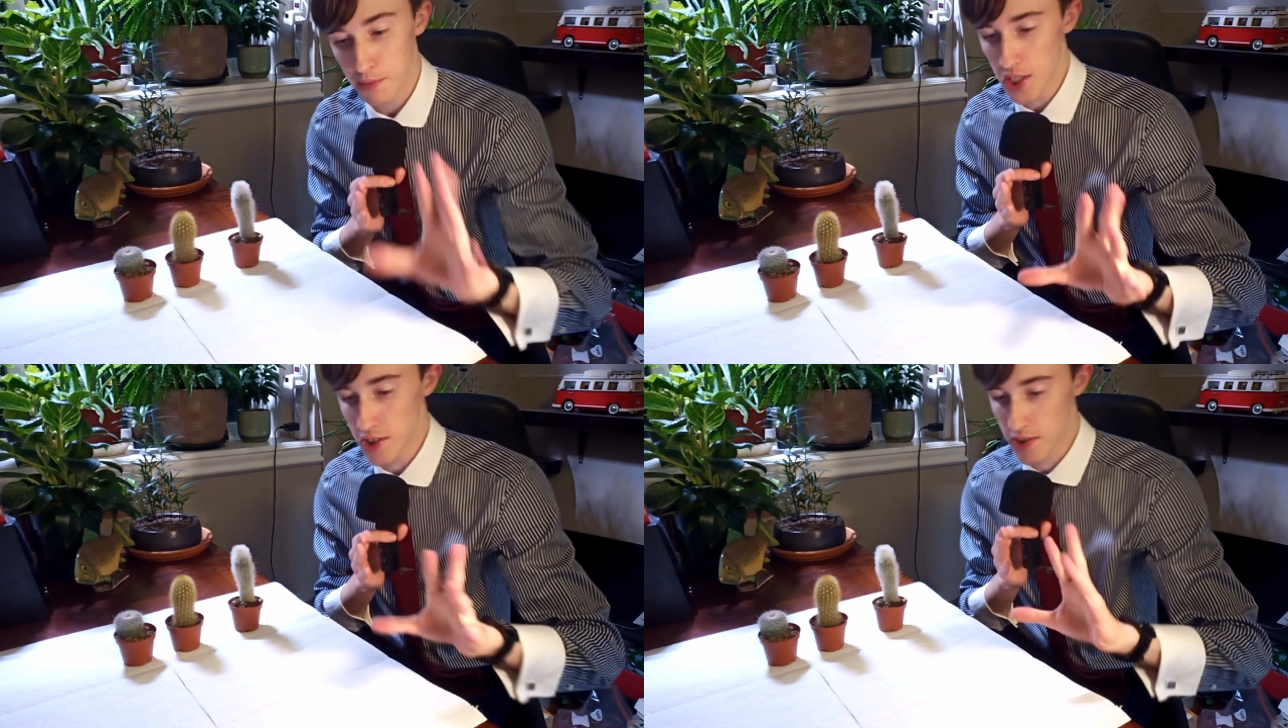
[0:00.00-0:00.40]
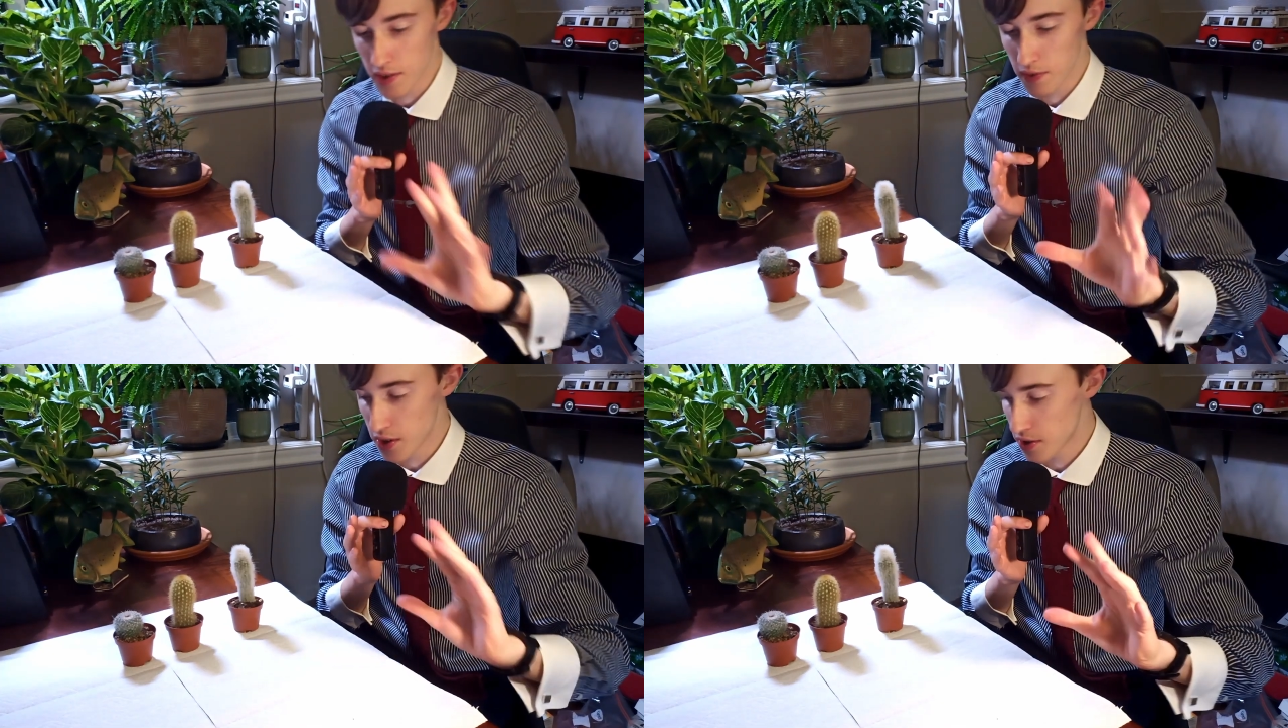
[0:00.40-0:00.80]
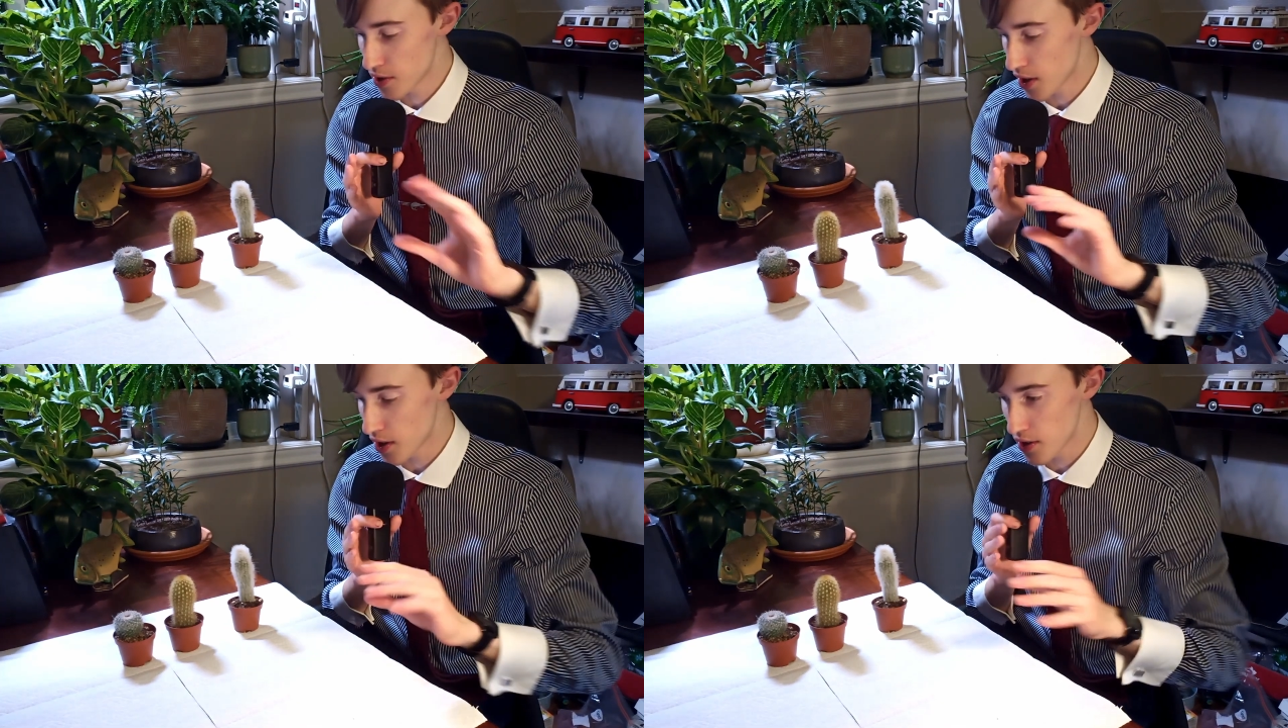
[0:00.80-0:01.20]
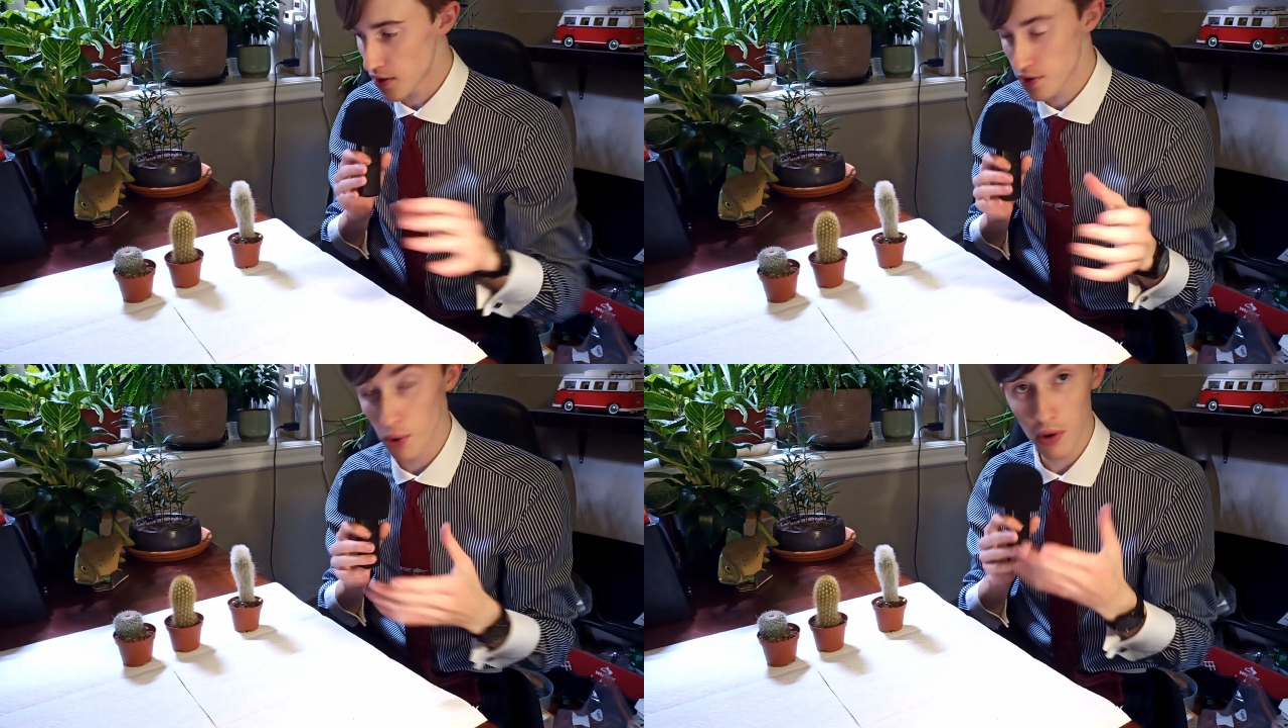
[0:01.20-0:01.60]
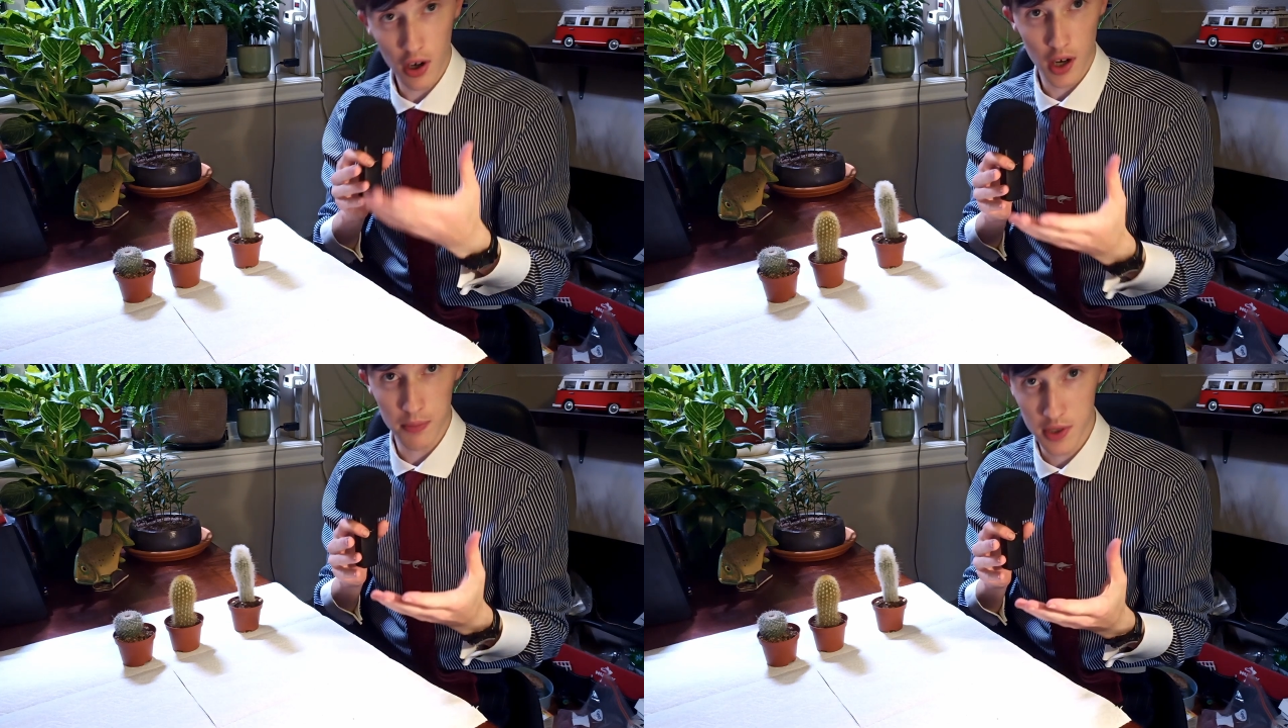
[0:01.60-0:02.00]
pieces of this soil
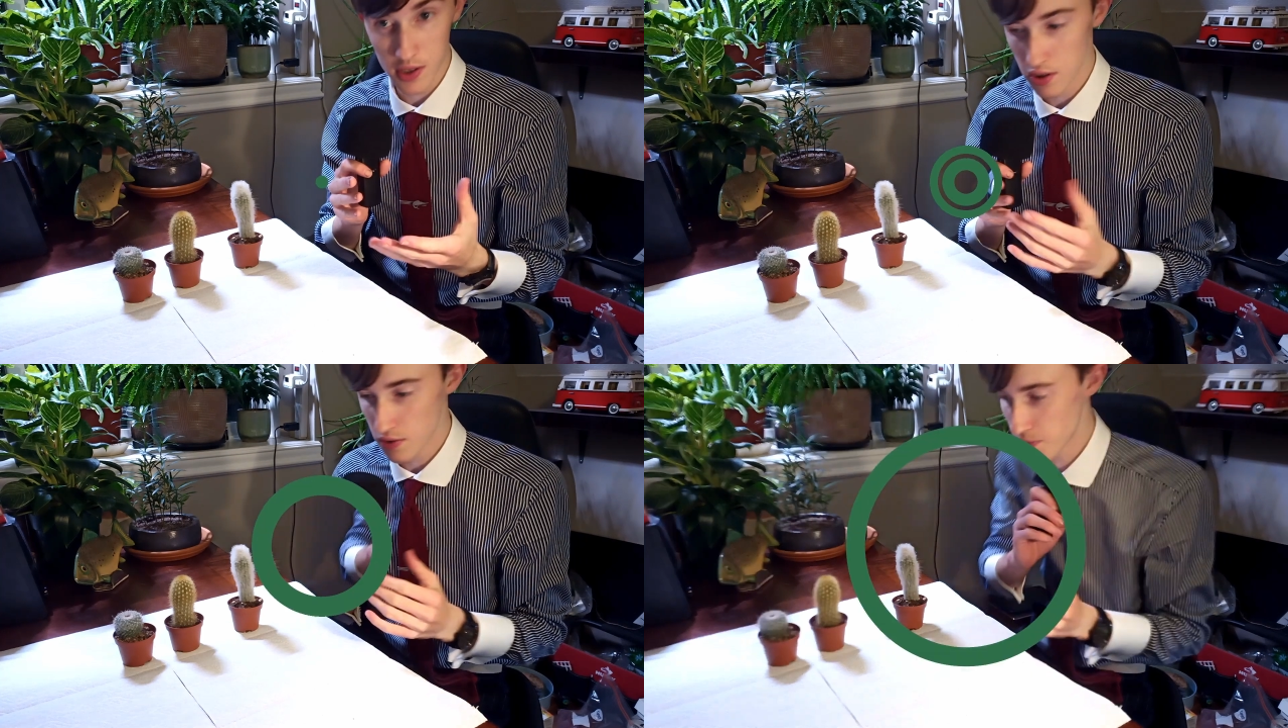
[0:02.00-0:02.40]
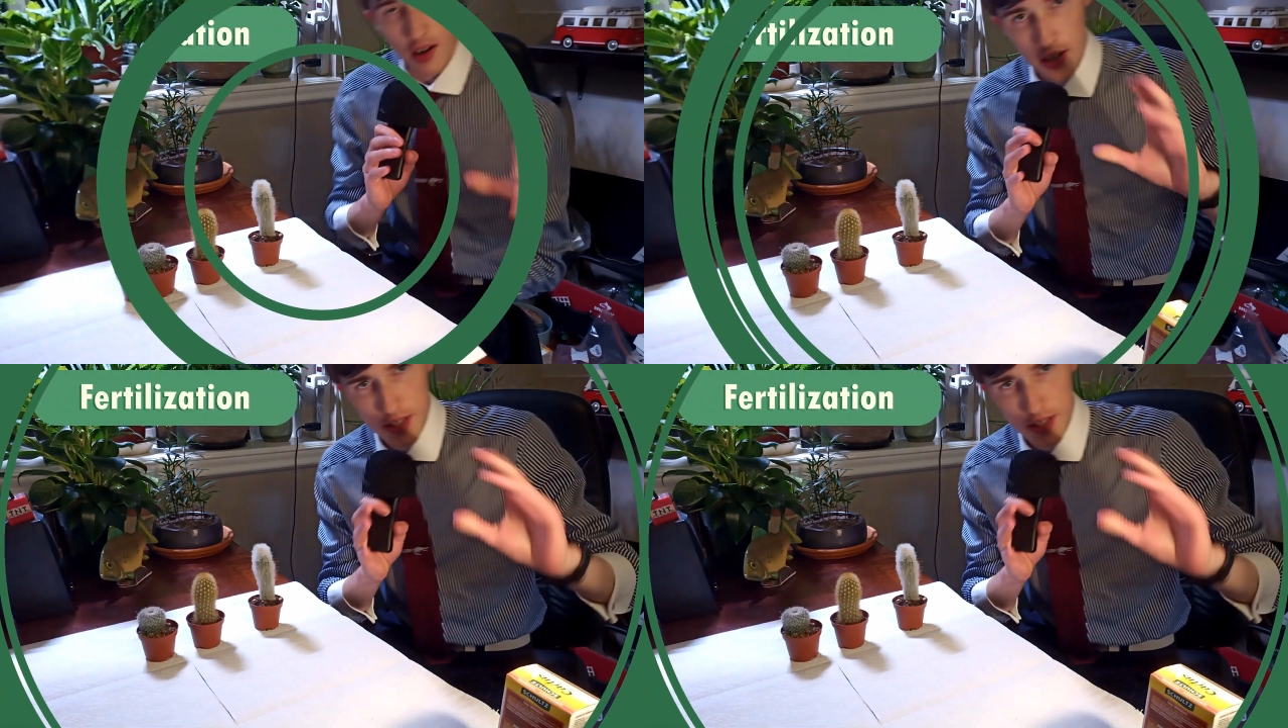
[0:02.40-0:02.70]
composition. Right,